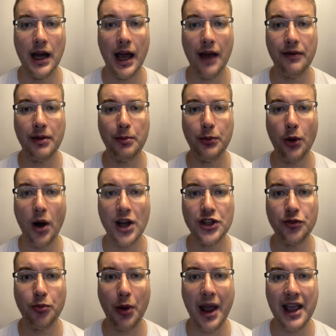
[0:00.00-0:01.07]
If the
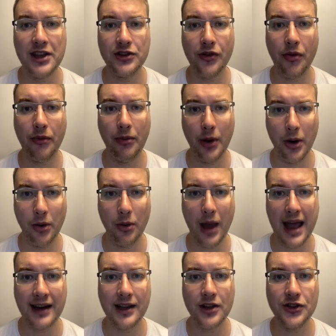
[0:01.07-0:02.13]
price breaks through
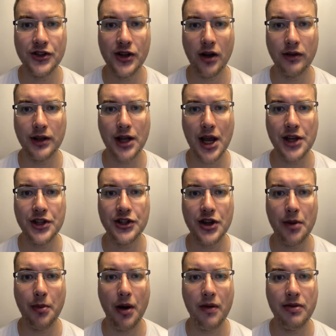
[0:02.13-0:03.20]
and consolidates
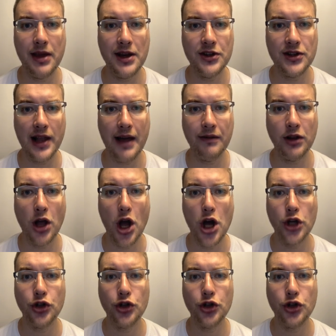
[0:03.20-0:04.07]
above this level,